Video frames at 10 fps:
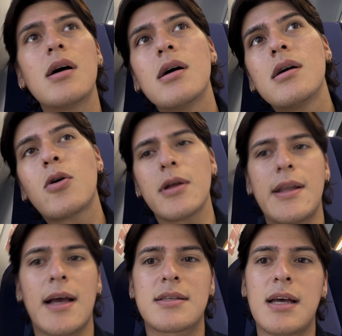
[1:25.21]
the
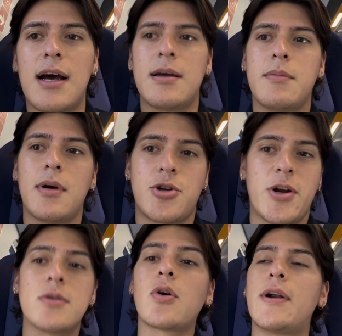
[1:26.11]
next time
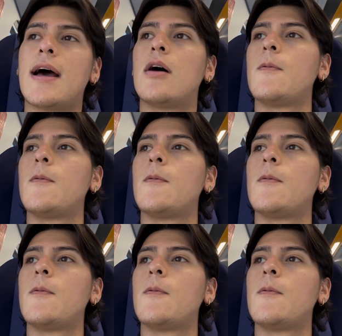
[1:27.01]
train going out.